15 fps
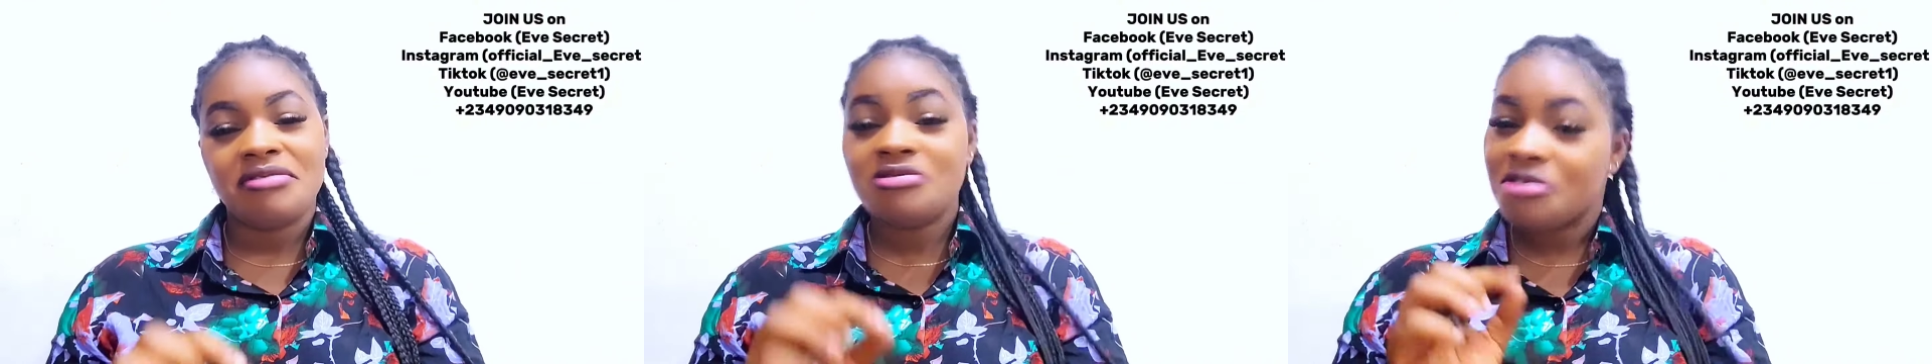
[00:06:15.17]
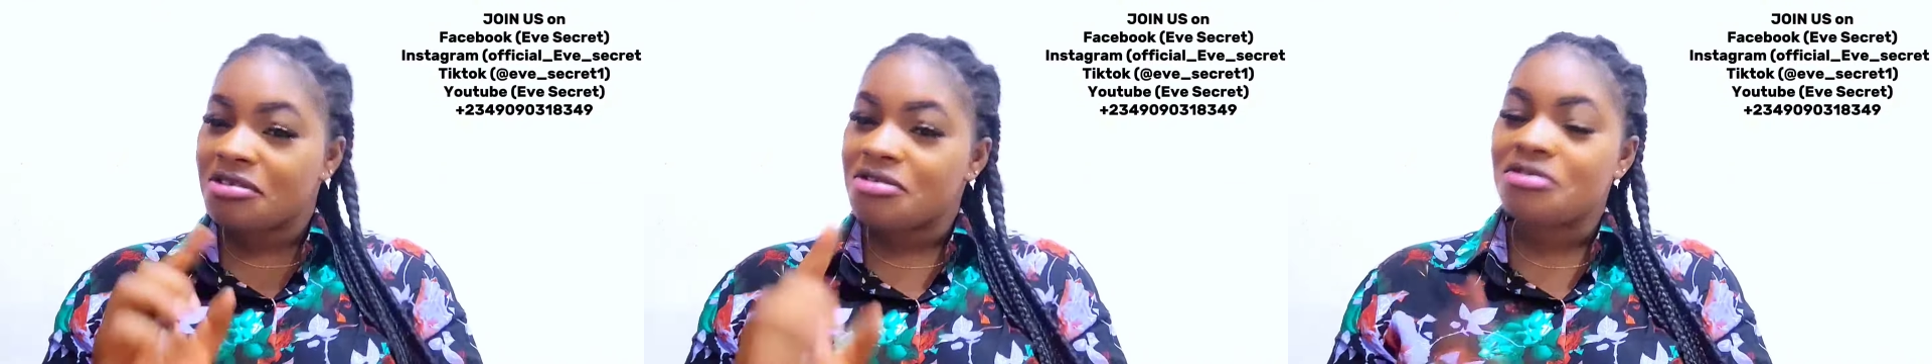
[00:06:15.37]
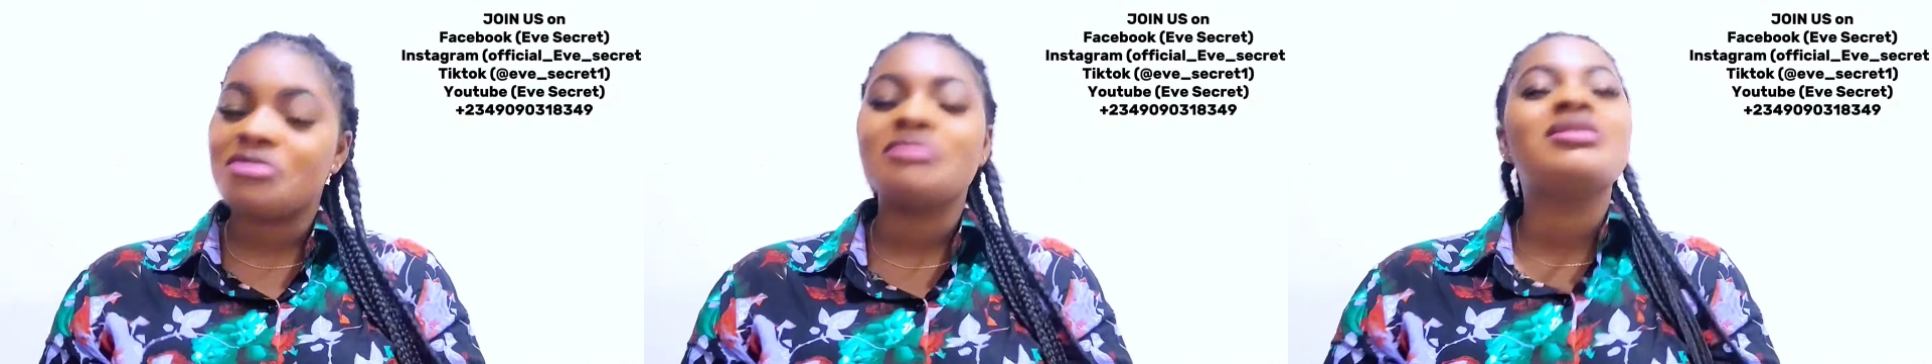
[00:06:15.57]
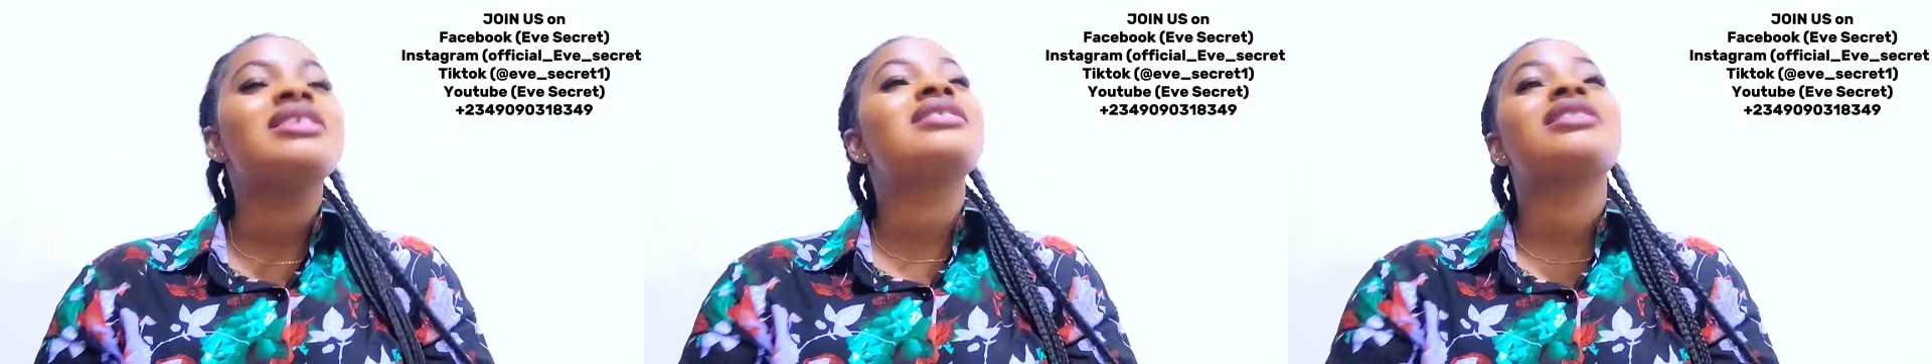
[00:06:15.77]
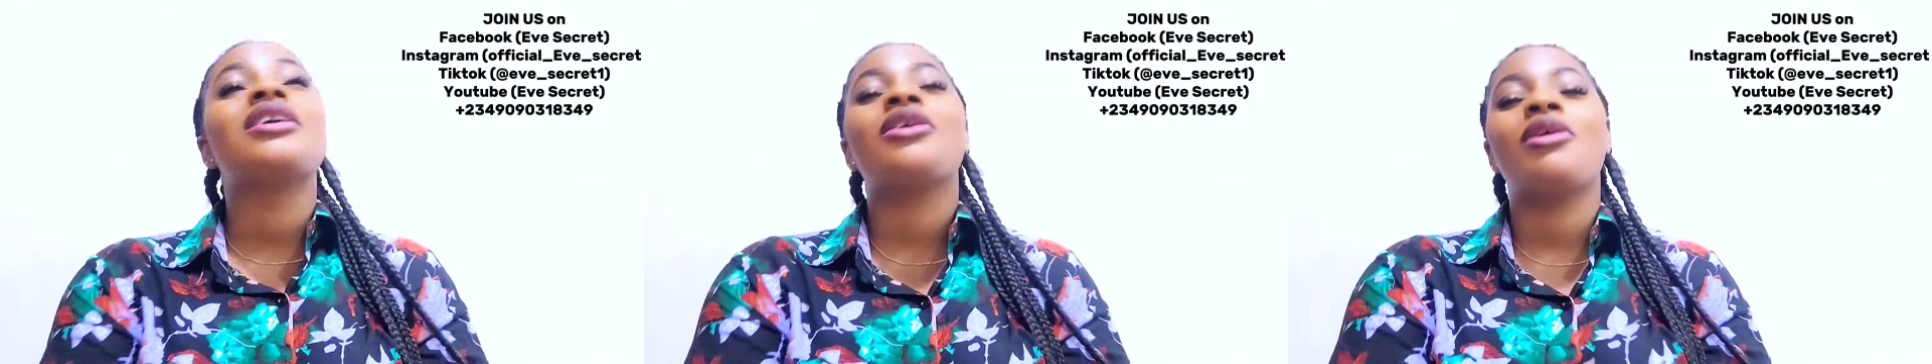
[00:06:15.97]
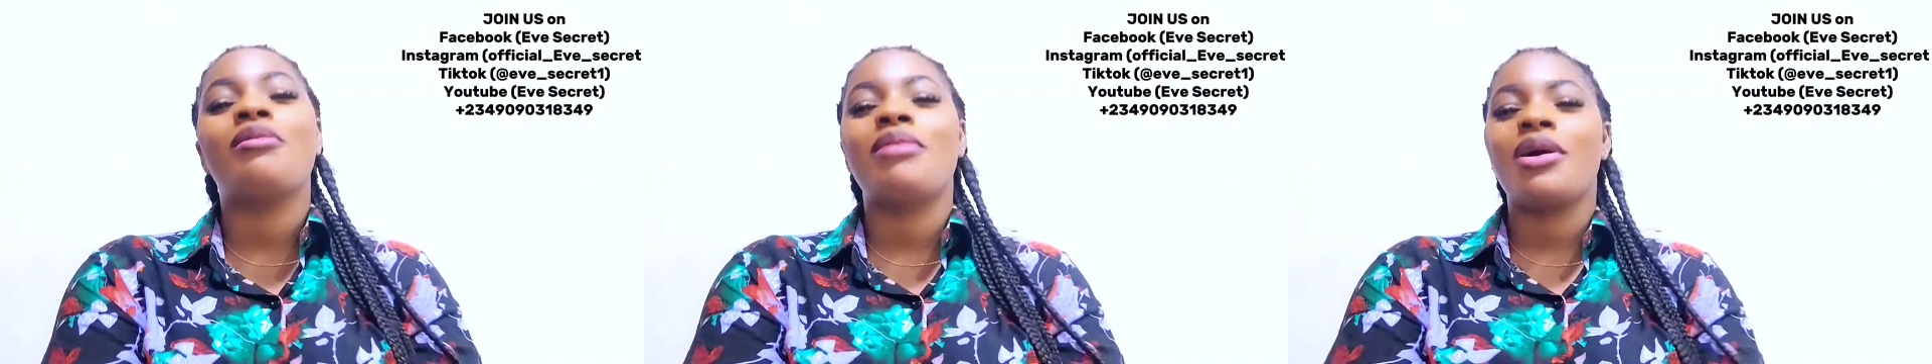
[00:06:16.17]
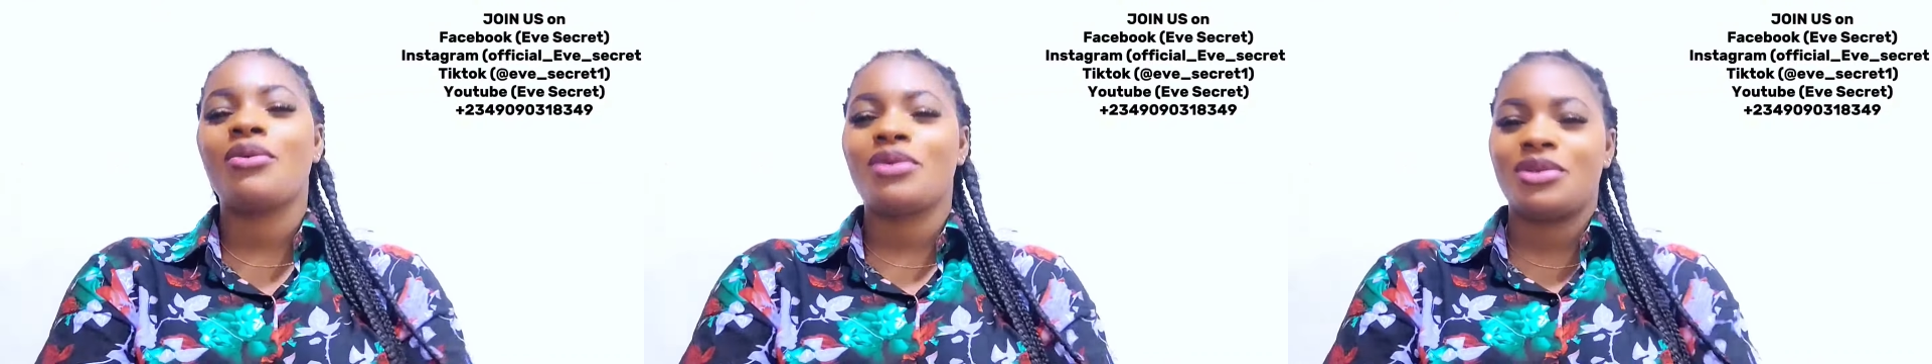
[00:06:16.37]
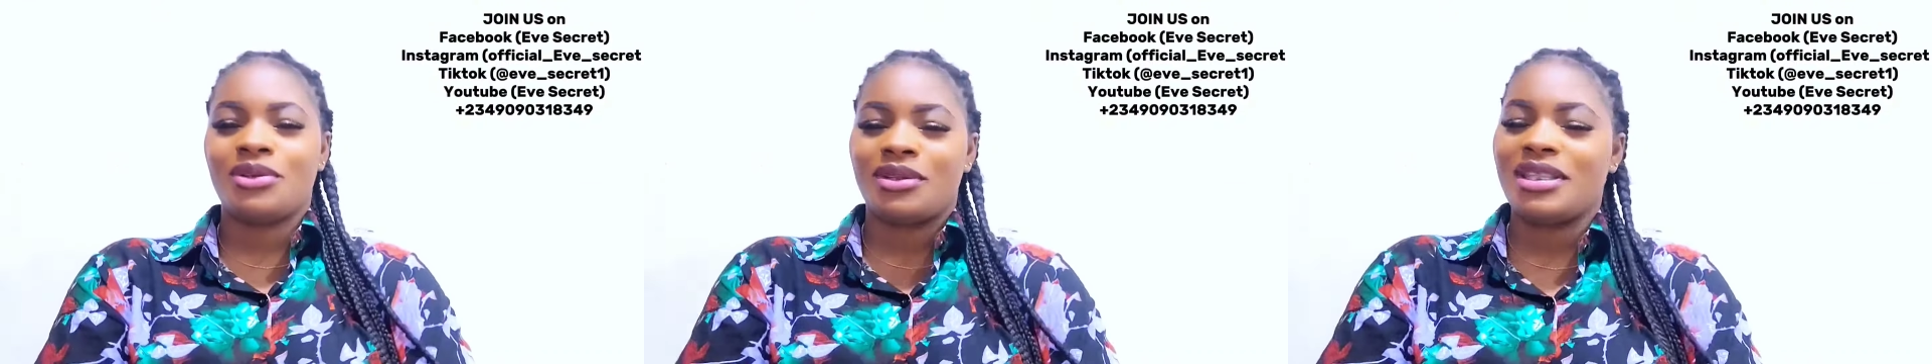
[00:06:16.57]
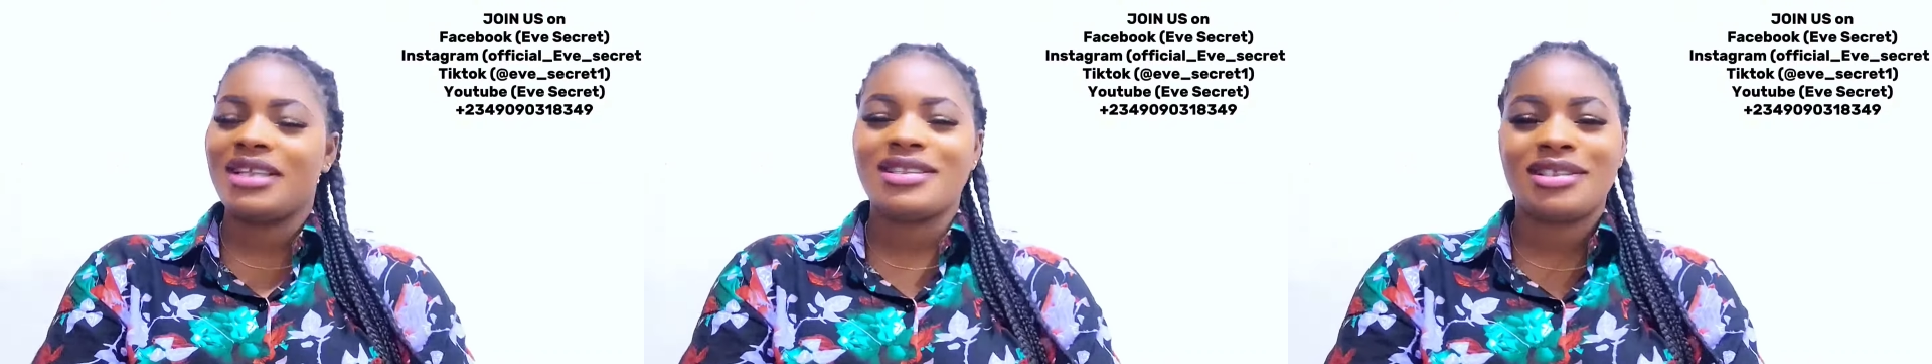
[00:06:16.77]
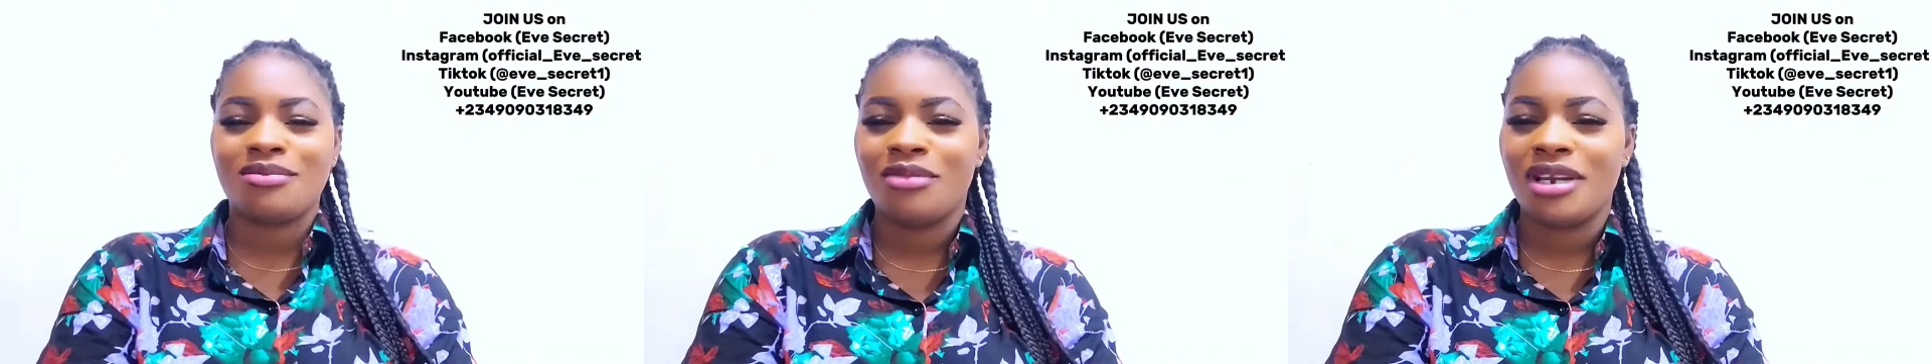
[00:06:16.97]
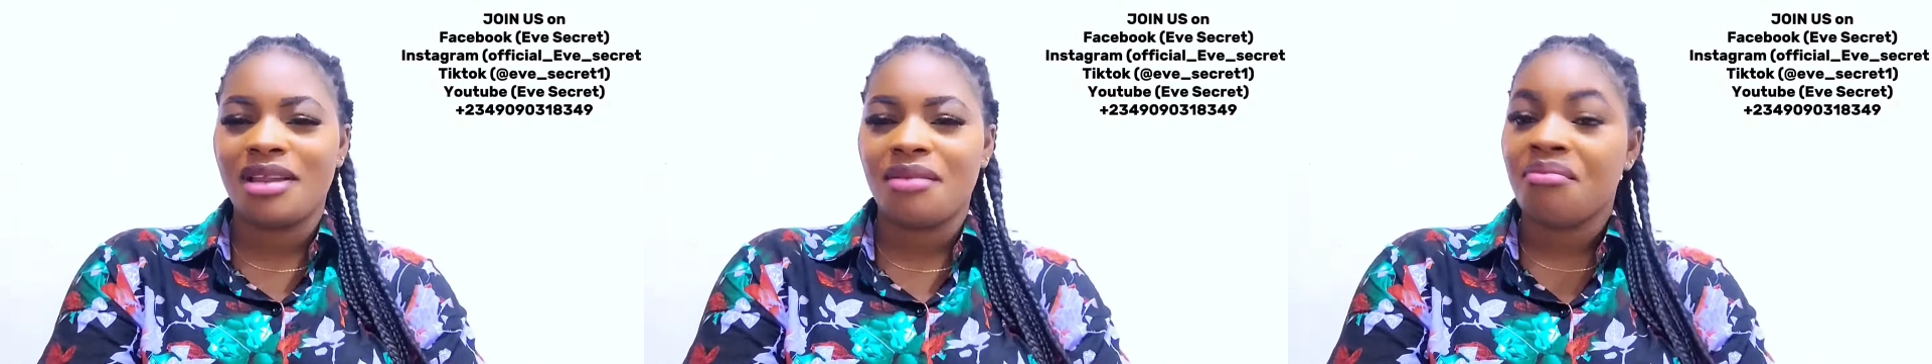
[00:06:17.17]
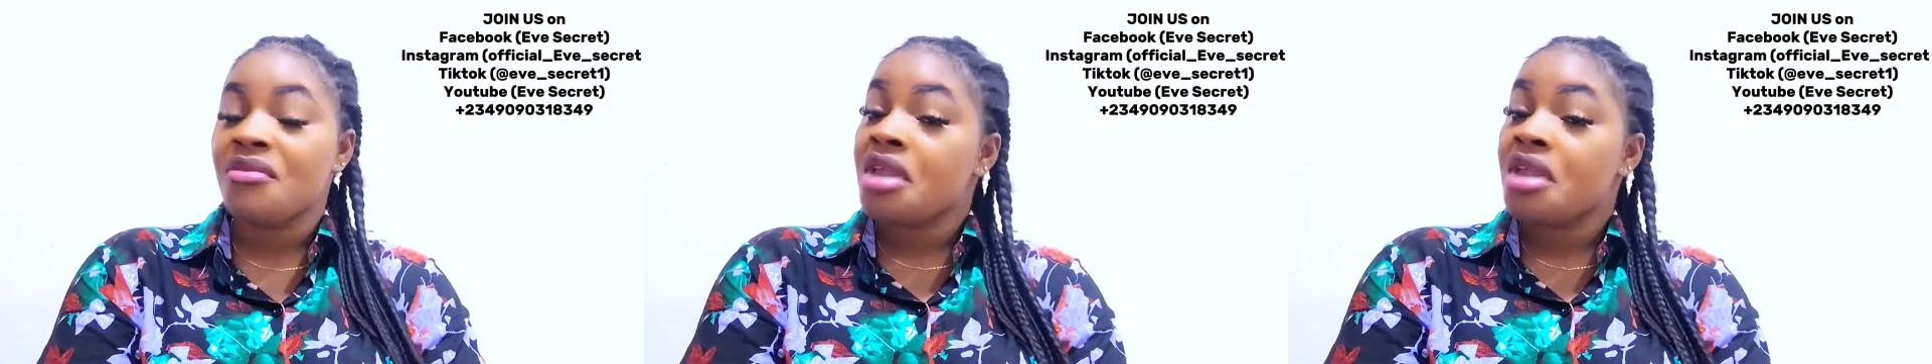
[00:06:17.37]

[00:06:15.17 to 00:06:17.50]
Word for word: Just do this and come back with your testimony.